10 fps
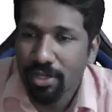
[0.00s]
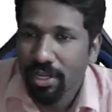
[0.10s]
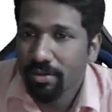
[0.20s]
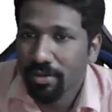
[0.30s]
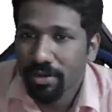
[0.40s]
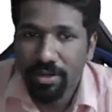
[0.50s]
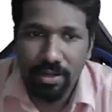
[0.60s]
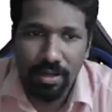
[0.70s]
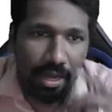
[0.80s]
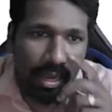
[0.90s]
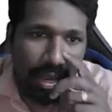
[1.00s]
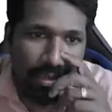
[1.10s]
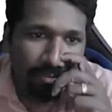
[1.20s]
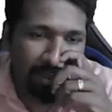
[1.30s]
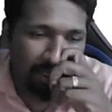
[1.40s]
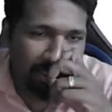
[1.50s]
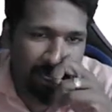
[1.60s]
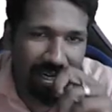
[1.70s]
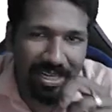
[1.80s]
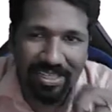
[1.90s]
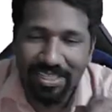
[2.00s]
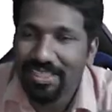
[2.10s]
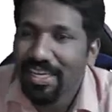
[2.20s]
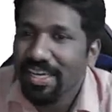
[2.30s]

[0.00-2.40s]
Sorry, I missed 3 digits.